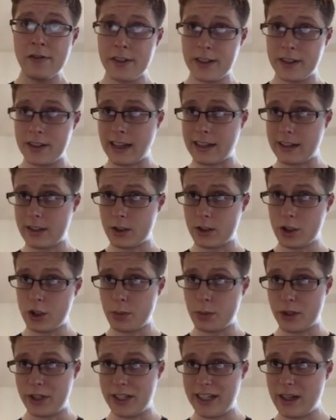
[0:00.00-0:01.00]
in like a
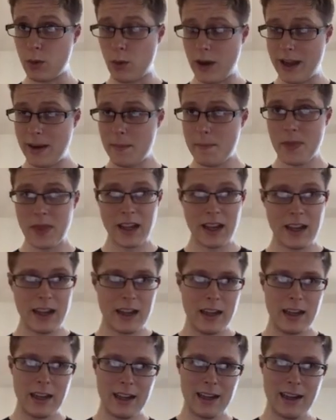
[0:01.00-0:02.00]
super neat way.
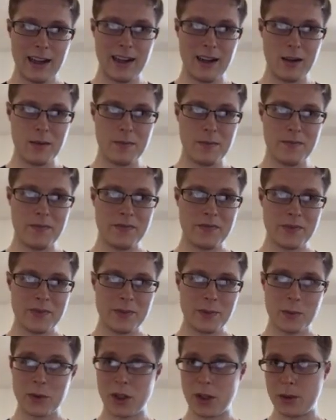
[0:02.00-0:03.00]
So
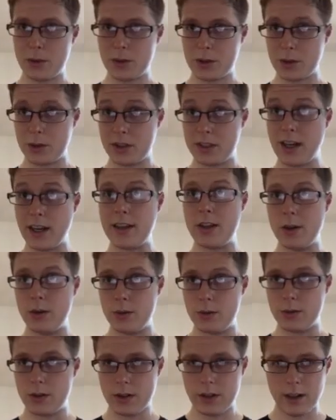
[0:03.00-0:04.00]
stay
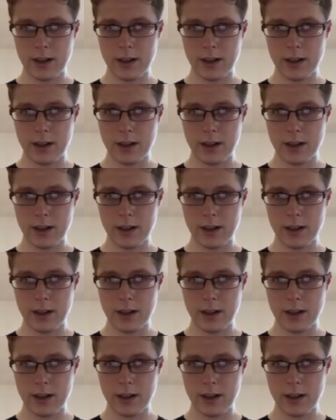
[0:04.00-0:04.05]
tuned.